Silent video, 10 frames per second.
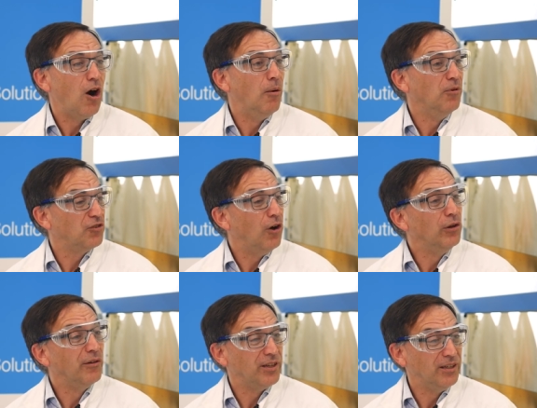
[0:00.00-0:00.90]
almost
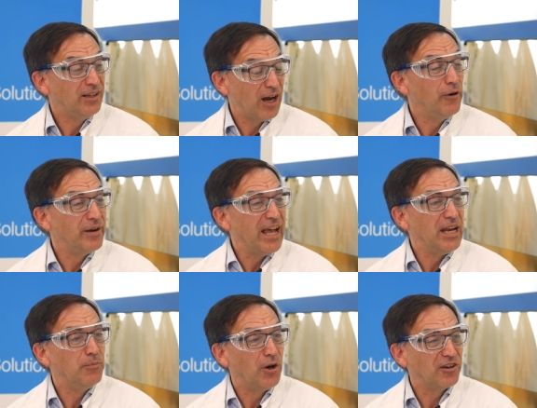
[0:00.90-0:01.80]
all of the current
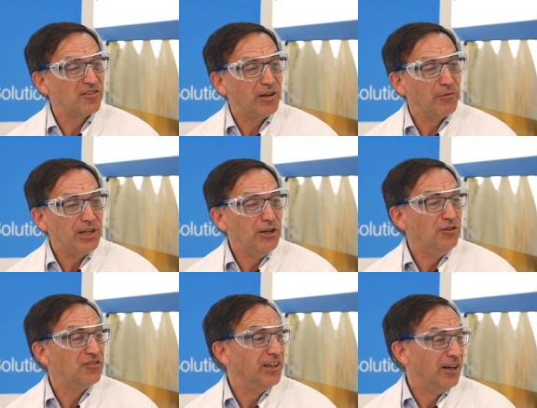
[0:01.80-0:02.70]
antibiotics that we use.